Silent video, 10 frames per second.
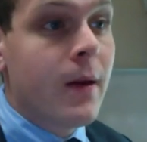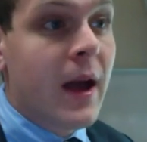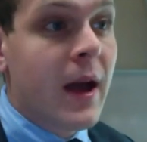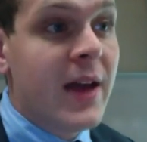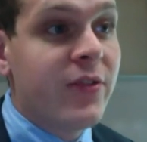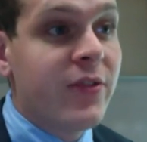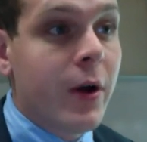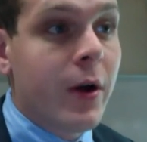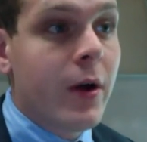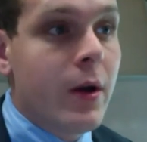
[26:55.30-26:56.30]
I asked
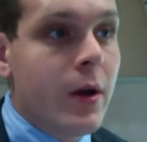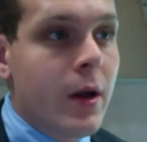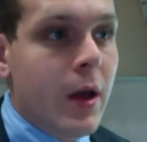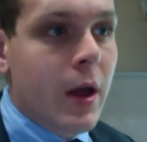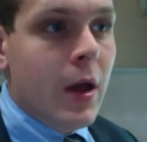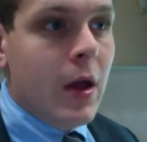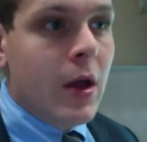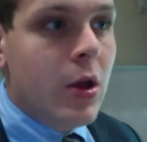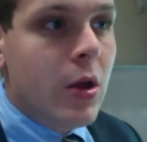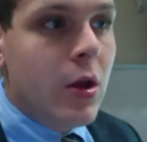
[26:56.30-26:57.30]
her,
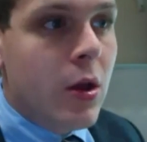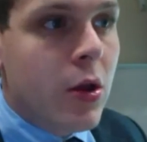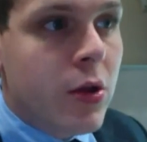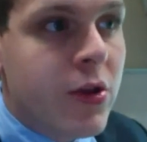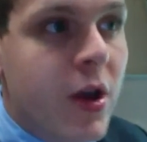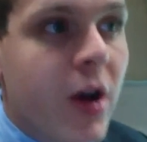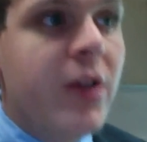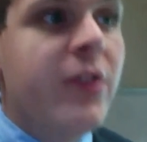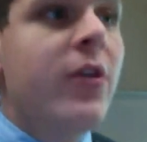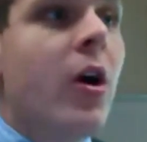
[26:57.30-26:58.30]

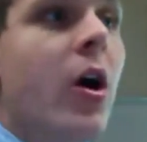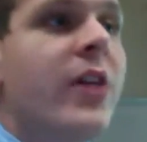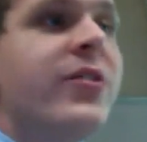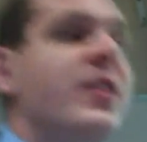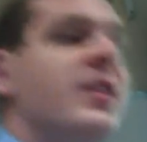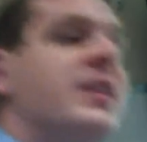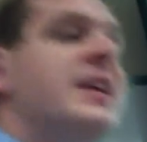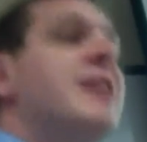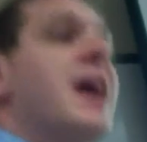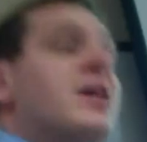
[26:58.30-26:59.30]
does Austin
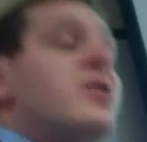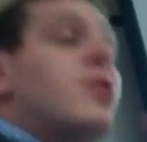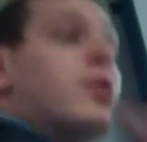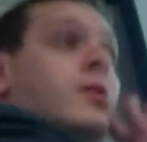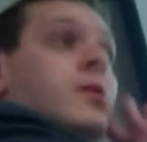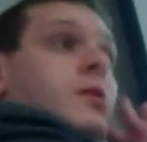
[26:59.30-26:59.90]
need to enter